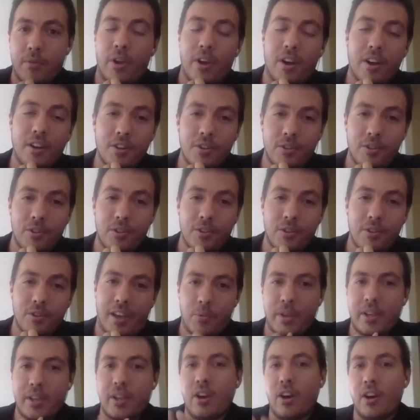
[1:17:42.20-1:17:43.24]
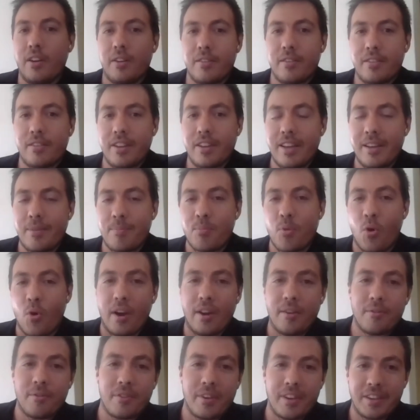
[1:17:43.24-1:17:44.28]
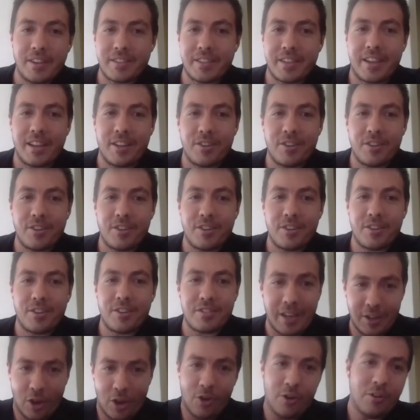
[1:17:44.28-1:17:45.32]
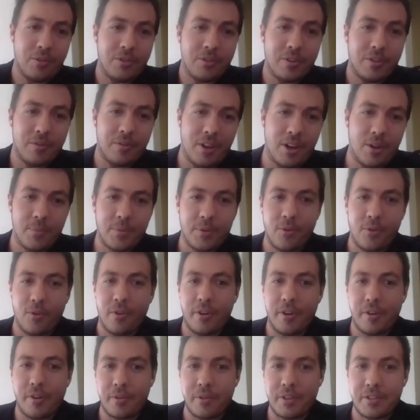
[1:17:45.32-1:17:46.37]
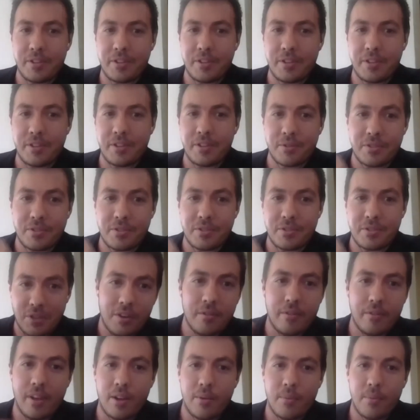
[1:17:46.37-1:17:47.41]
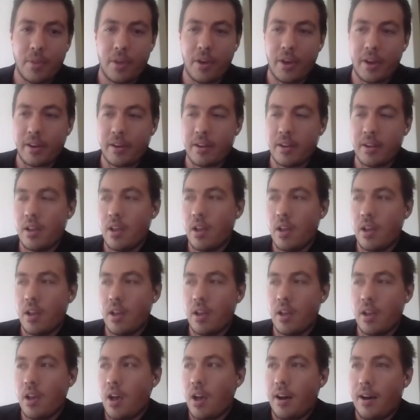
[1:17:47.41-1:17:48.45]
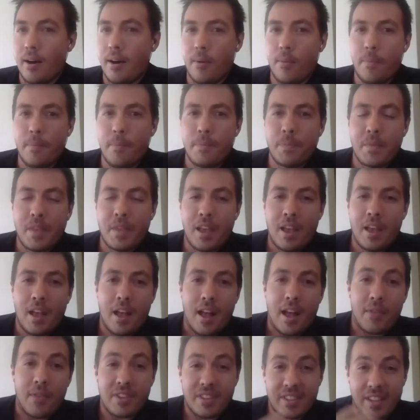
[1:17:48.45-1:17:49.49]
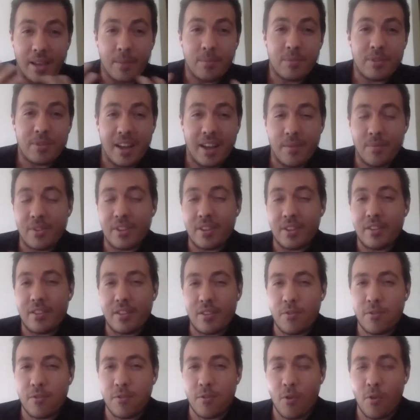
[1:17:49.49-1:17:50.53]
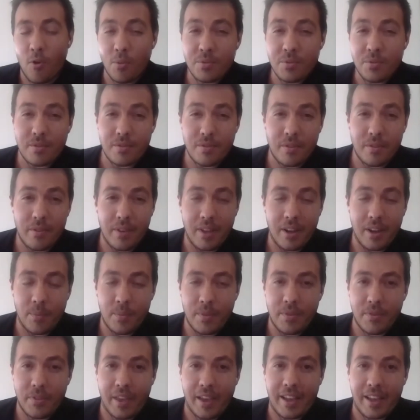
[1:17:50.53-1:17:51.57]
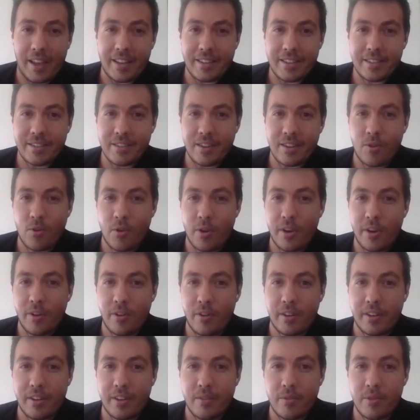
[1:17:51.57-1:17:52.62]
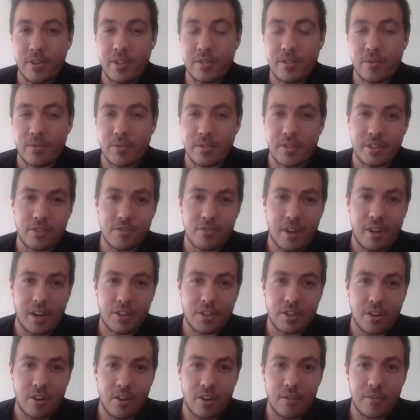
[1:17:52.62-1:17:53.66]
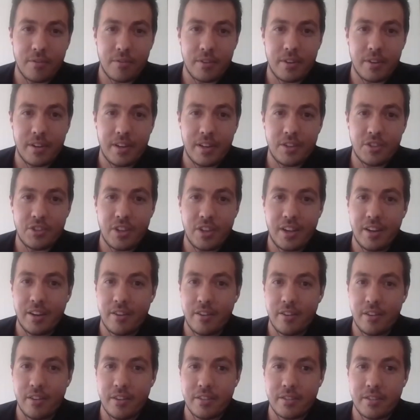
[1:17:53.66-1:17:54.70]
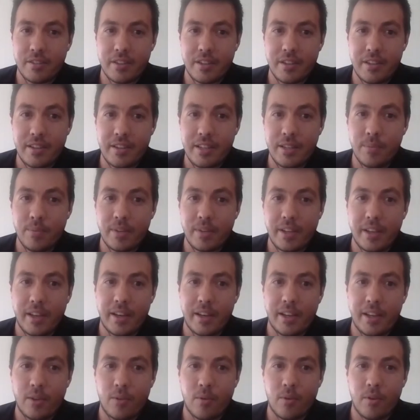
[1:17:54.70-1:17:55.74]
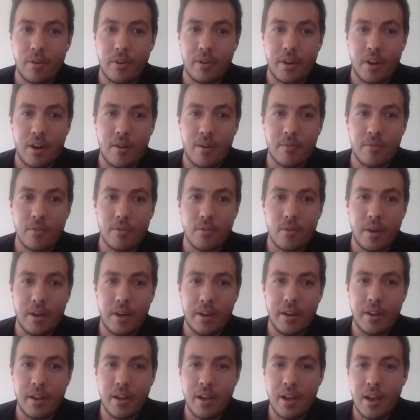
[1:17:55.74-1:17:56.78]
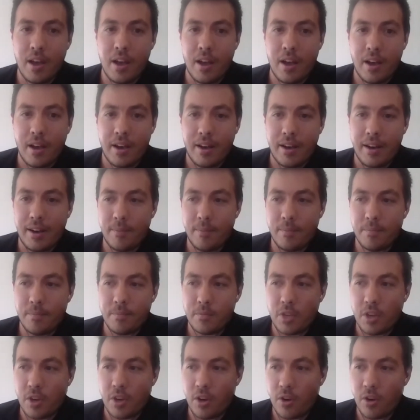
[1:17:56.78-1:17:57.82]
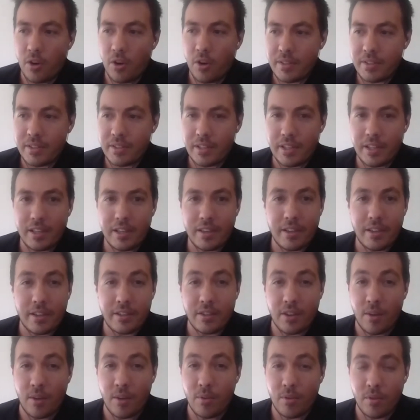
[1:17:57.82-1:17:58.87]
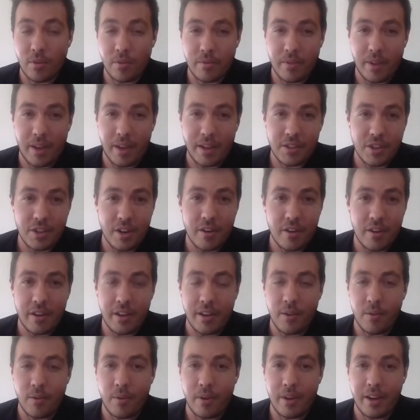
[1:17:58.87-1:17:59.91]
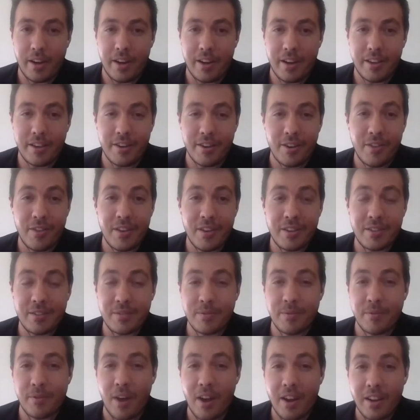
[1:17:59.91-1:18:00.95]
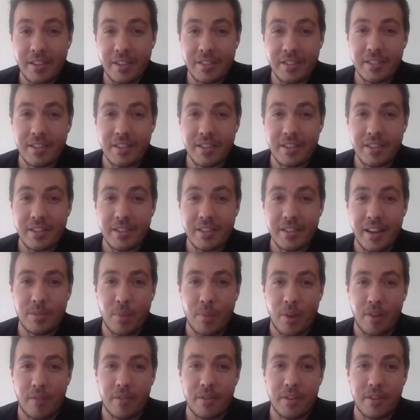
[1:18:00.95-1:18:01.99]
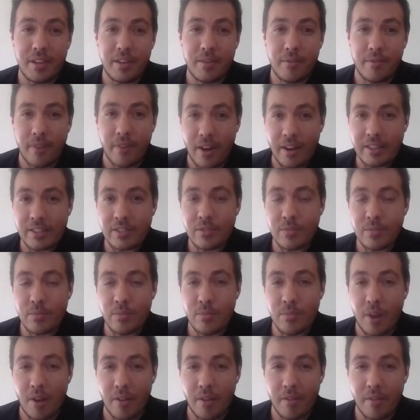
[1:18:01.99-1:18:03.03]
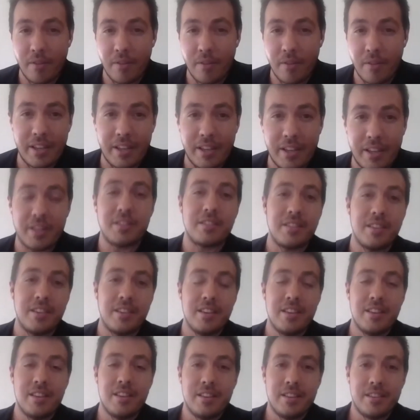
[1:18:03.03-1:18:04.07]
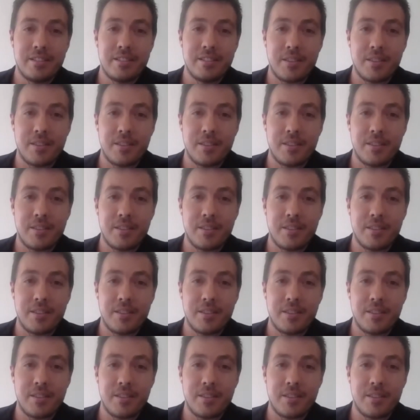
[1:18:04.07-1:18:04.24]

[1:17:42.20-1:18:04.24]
But if we aren't doing that, we can't point fingers to countries and say, don't develop your oil resources, don't develop that. At the same time, the forms of development that oil and resource extraction often engender is a deeply unequal and harmful one. You know, we see the example of Nigeria, where, you know, there's vast energy poverty and vast poverty amidst